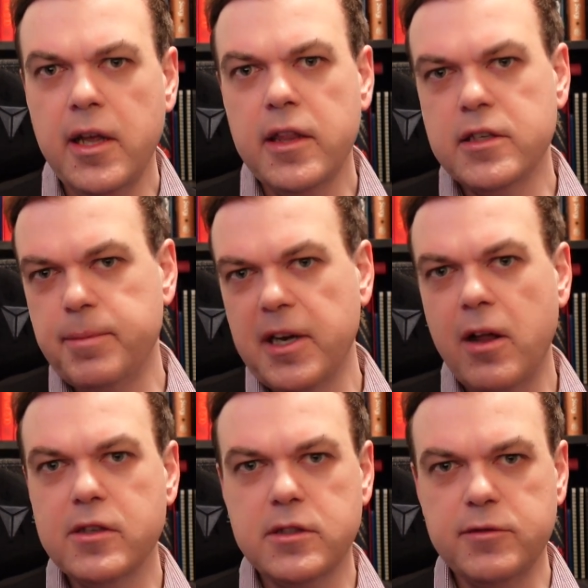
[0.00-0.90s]
There's been
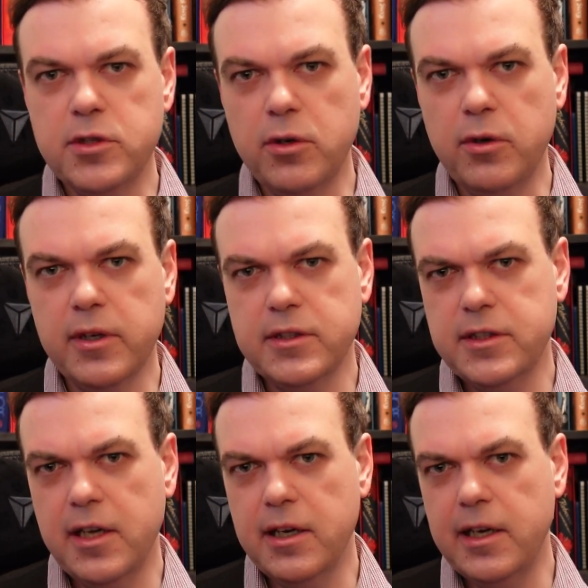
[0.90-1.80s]
lots of talk,
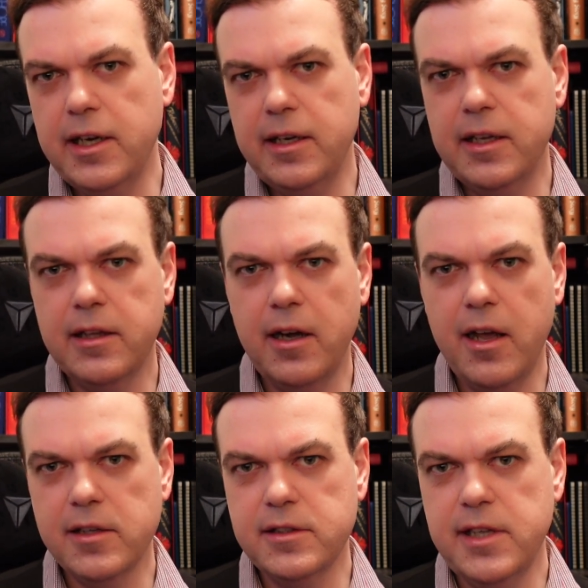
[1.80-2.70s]
certainly in the
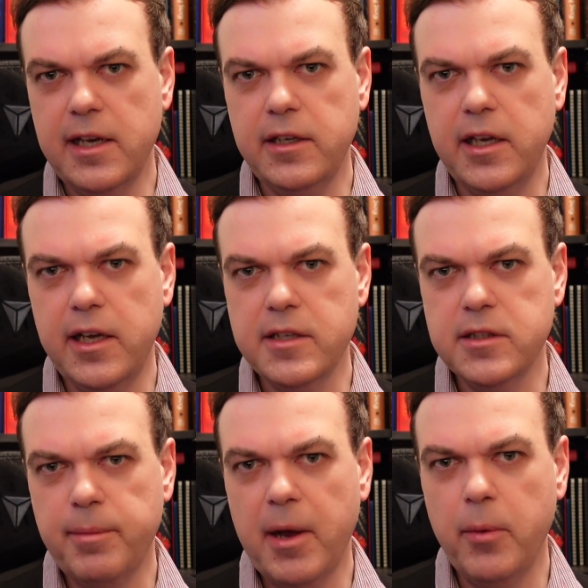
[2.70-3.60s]
last 10 years,
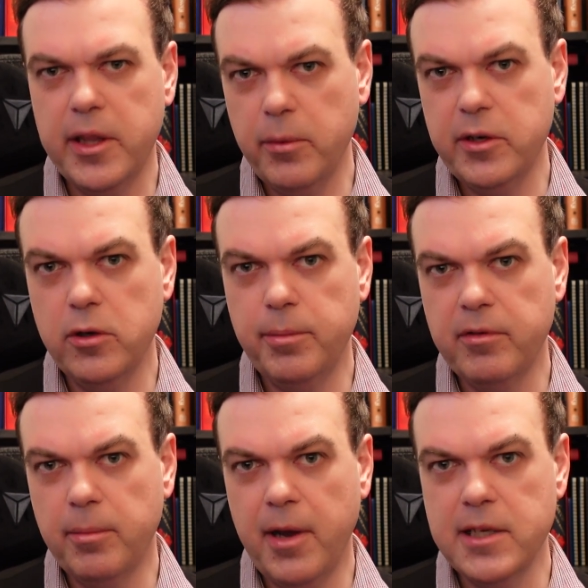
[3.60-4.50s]
about whether we'd all be
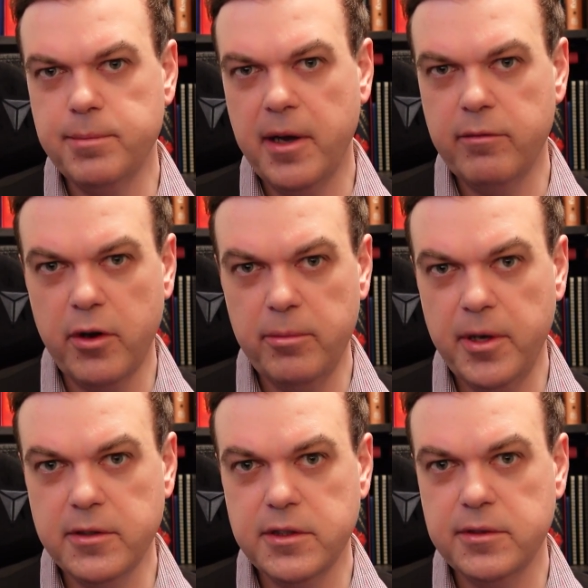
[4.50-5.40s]
replaced by
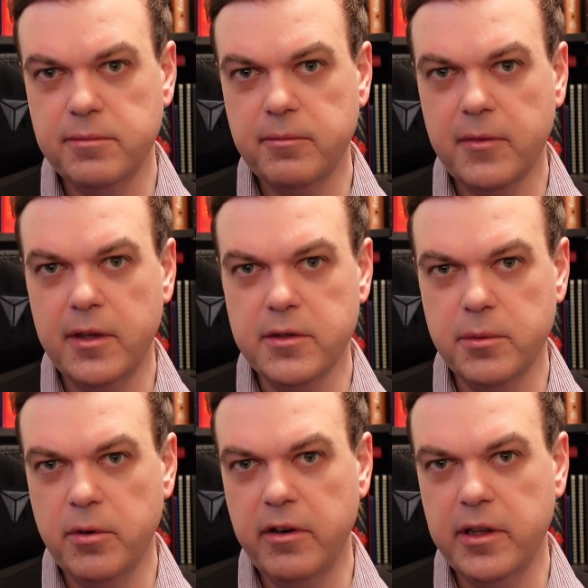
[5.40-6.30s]
robots. There's a
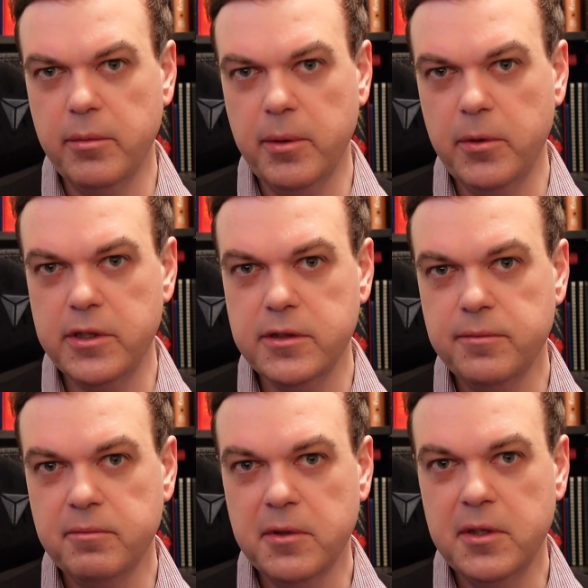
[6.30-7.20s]
worry that we would.
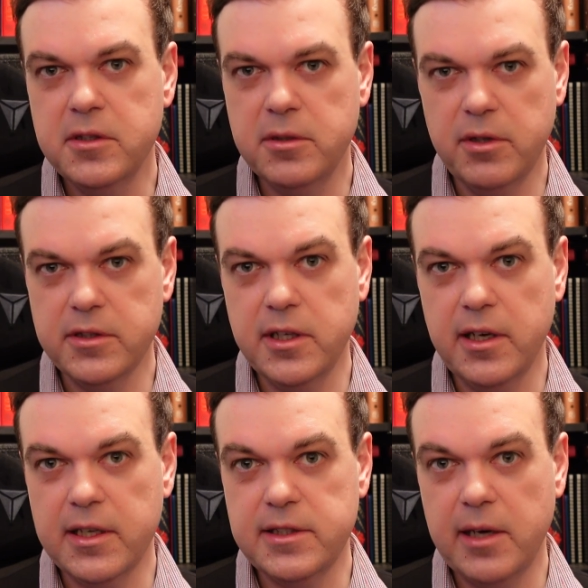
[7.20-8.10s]
To a certain
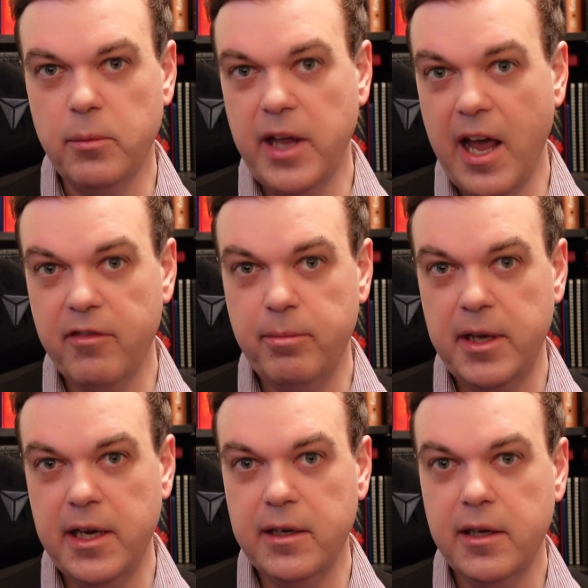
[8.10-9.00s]
extent, we have
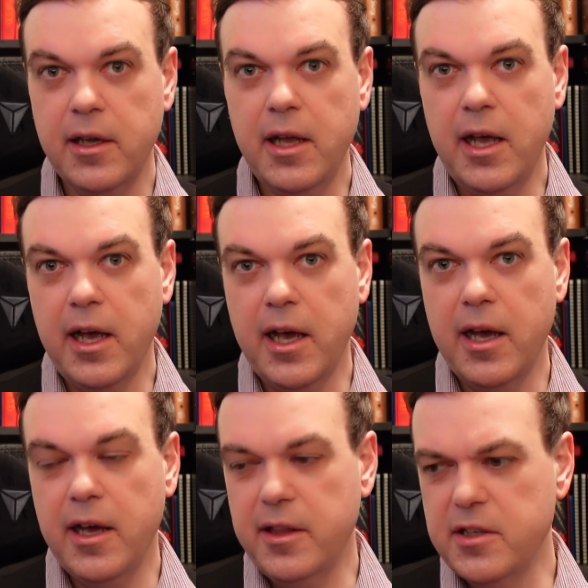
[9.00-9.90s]
been.
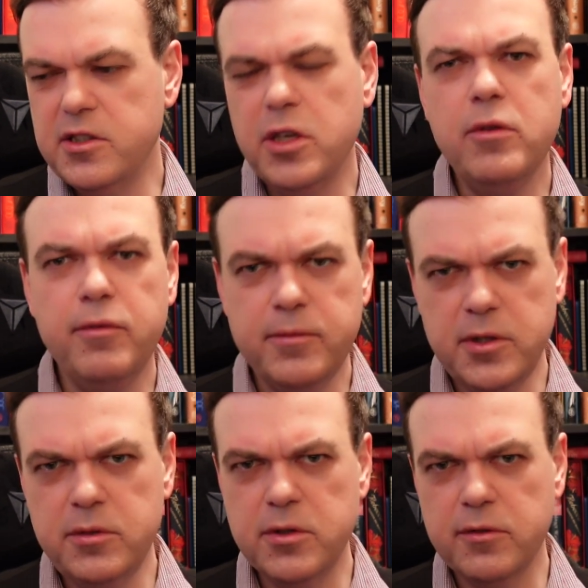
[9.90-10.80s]
And there's two
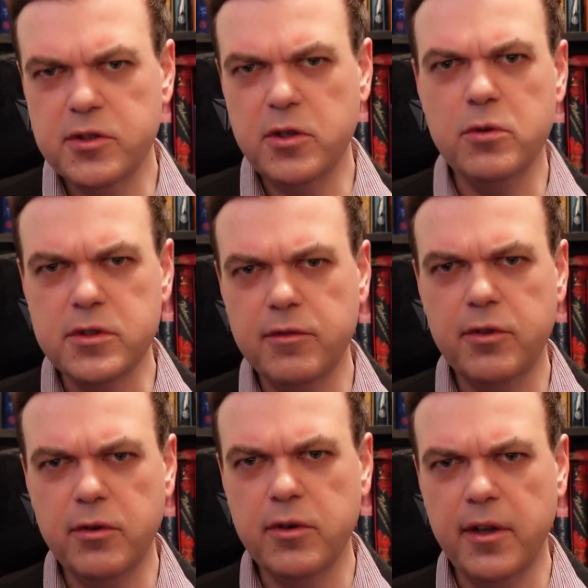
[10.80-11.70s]
sort of schools of
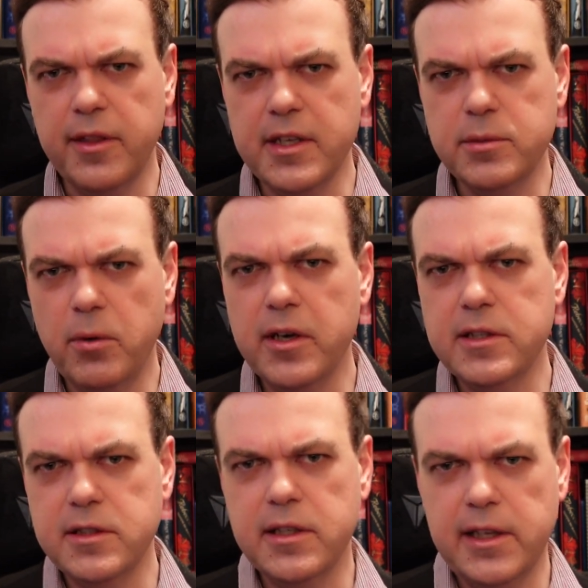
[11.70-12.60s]
thought on this. One
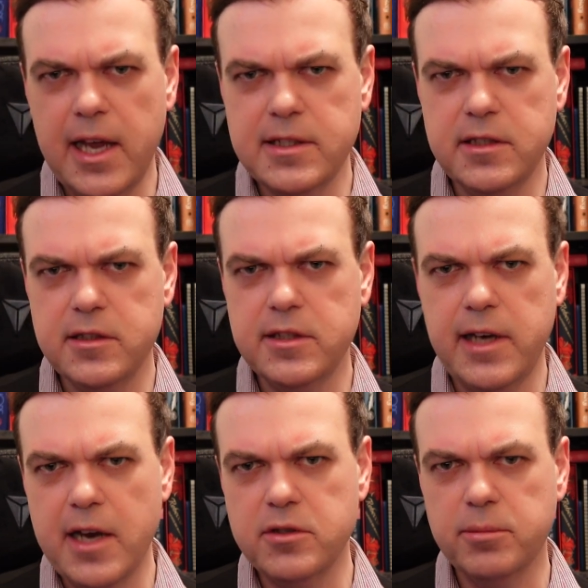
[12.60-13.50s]
is that yes, it's just a
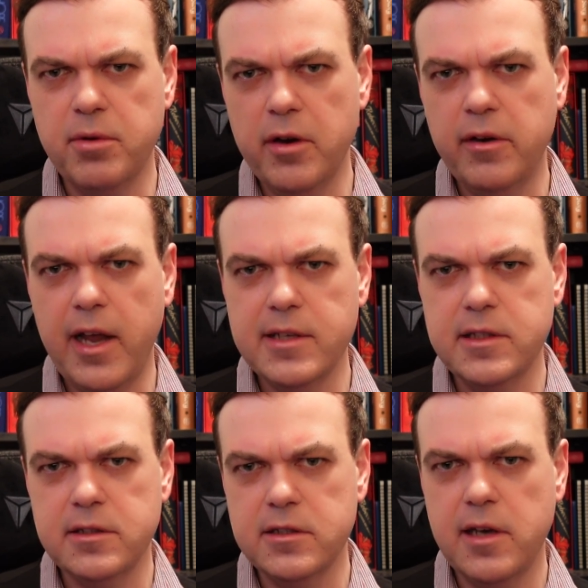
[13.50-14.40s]
natural progress.
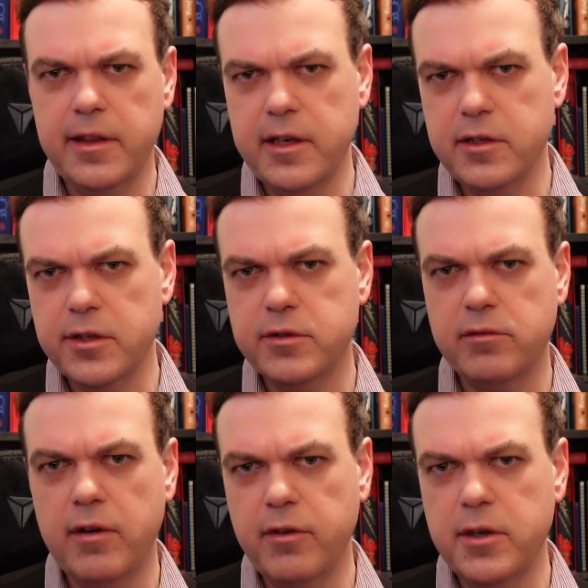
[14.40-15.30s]
It's just like the Industrial
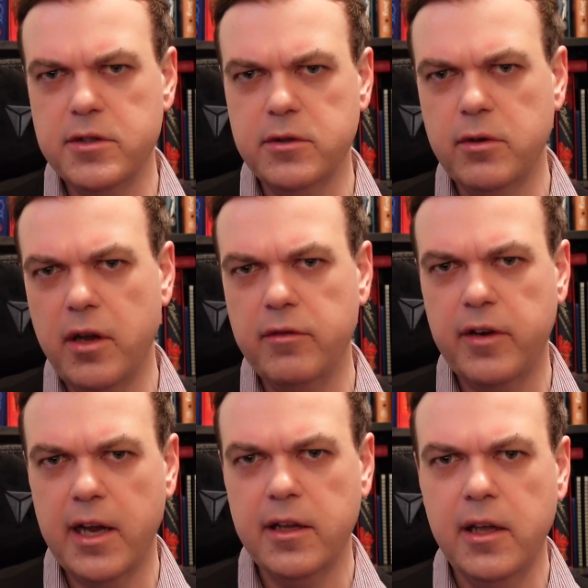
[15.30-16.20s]
Revolution all over
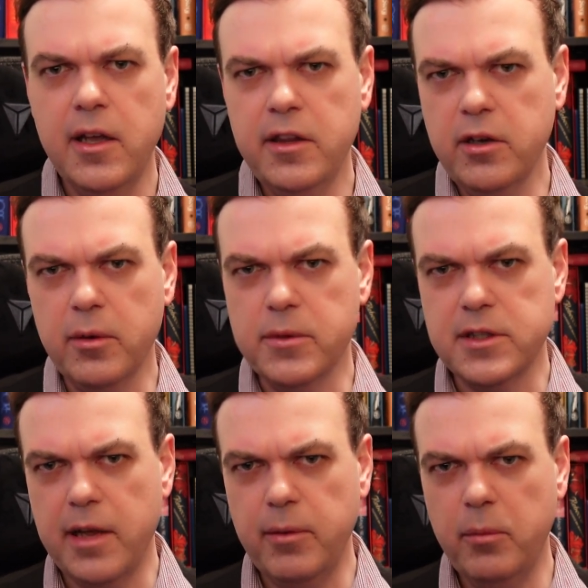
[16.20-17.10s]
again. The other one is
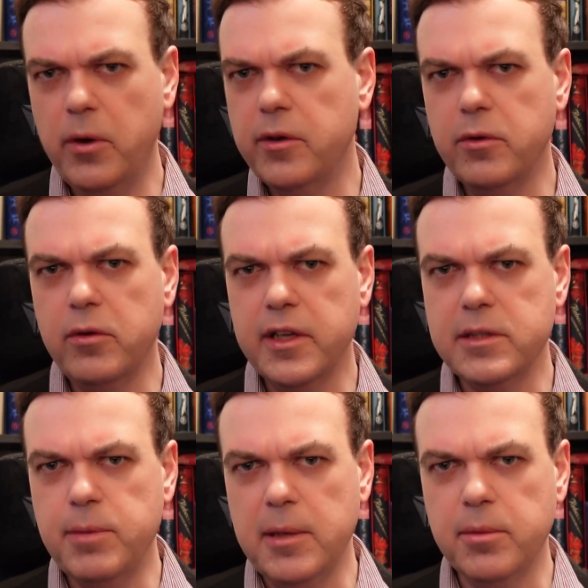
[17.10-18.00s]
like, well, what are all these
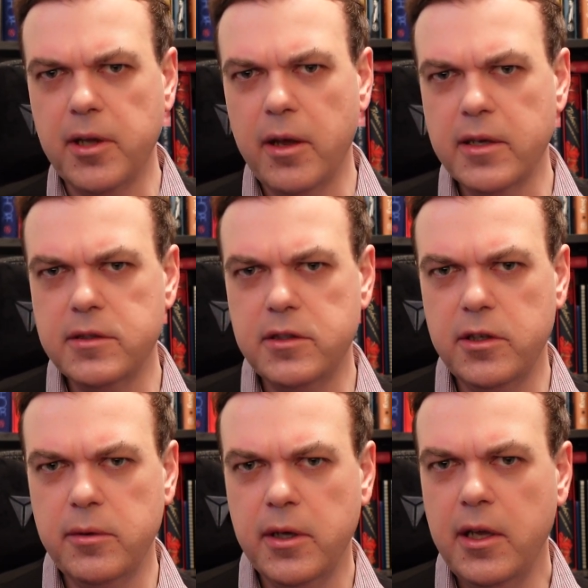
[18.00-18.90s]
people going to
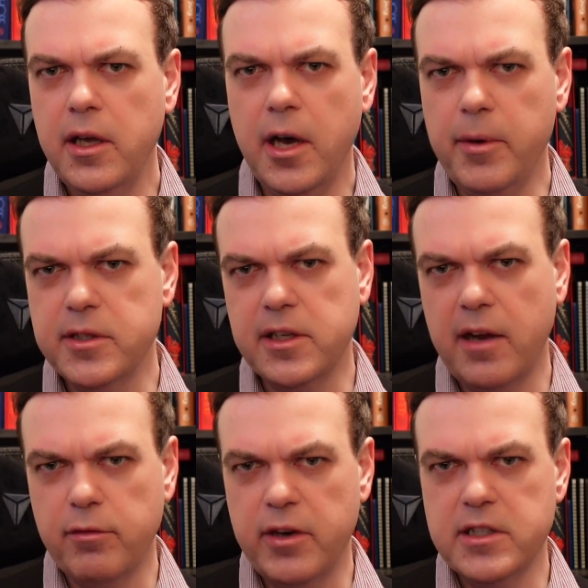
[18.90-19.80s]
do? Are we just going
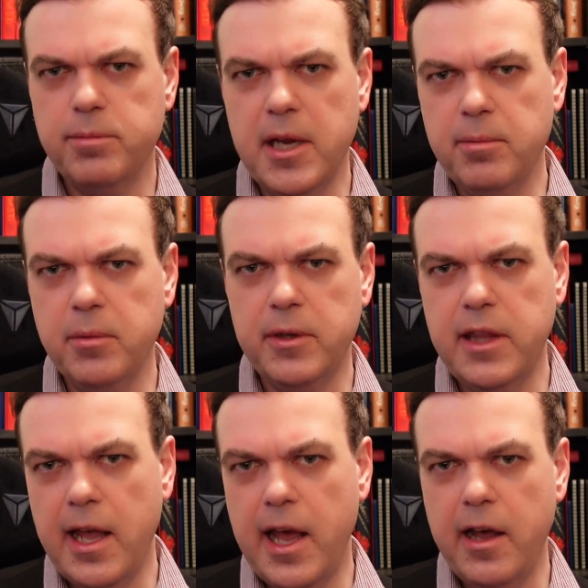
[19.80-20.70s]
to have rich people with
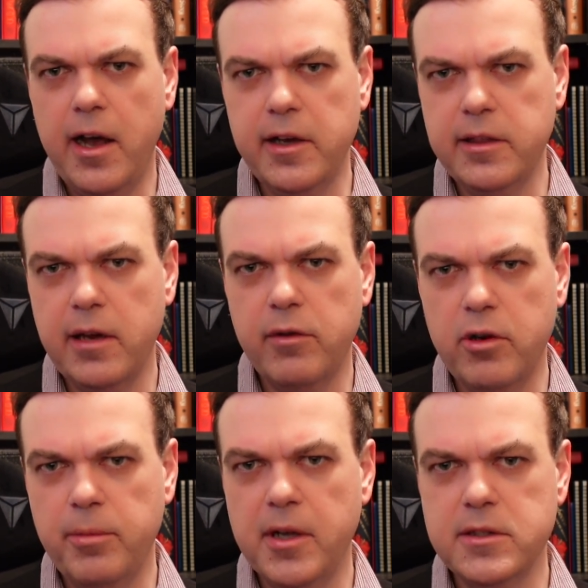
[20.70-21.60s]
their AI and their
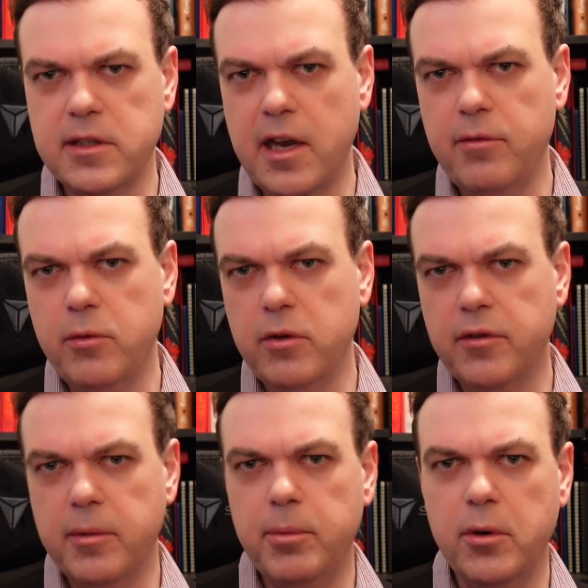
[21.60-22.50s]
robots, and have all
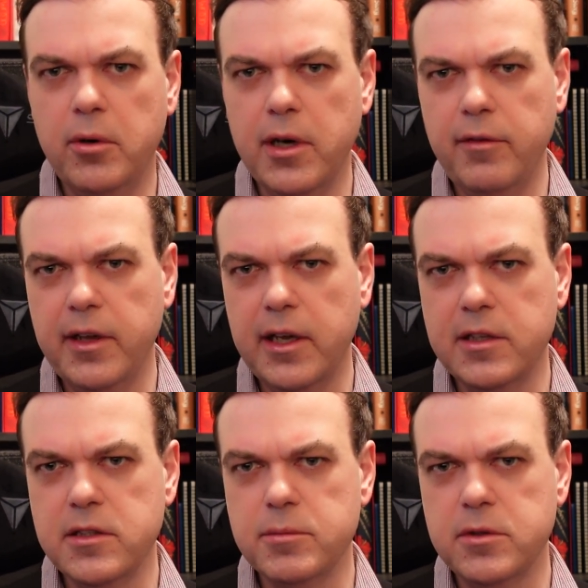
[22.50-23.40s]
of the poor living in
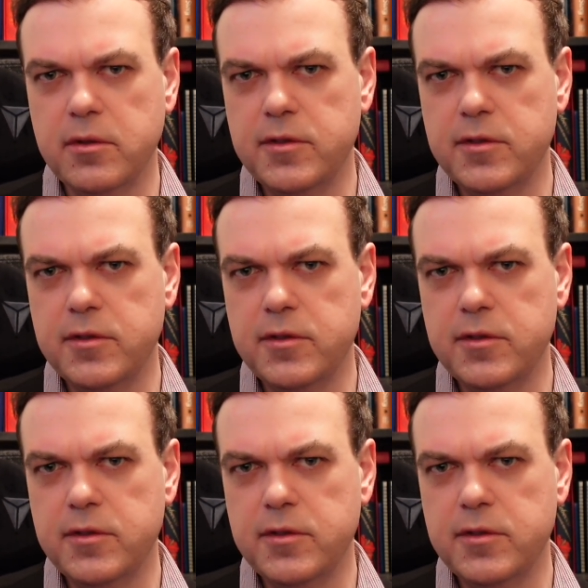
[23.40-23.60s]
some sort of